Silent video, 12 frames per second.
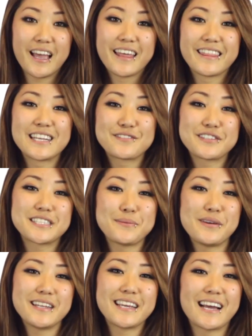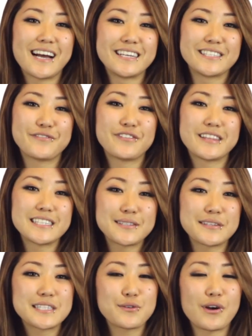Thanks for submitting, guys. For this
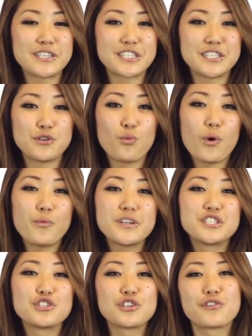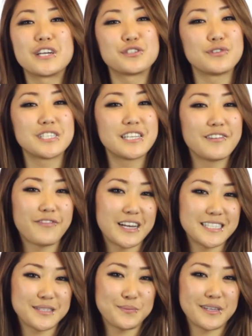week's question, what would your graduation
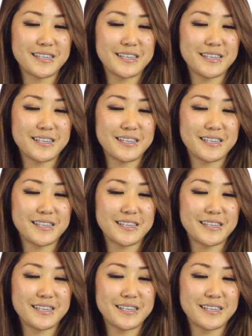advice